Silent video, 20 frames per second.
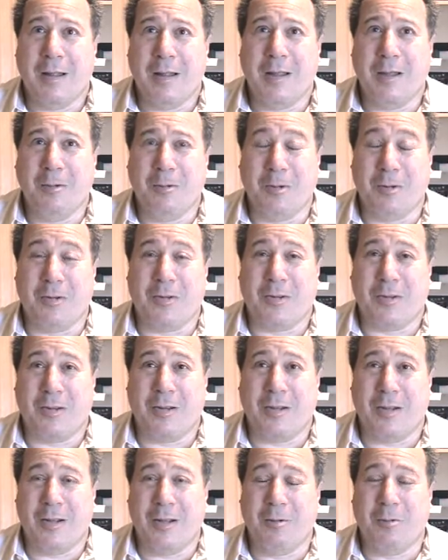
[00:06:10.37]
it was
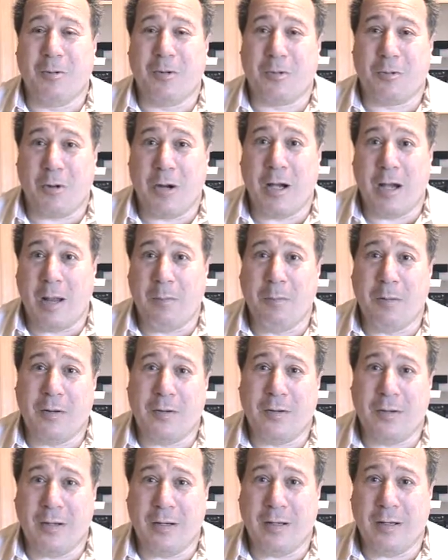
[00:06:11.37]
great. I'm going to
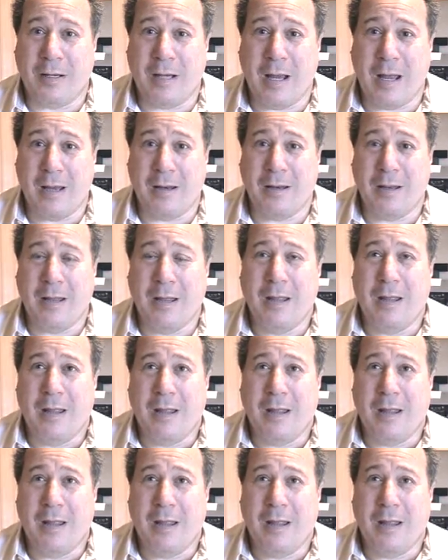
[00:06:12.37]
see it again.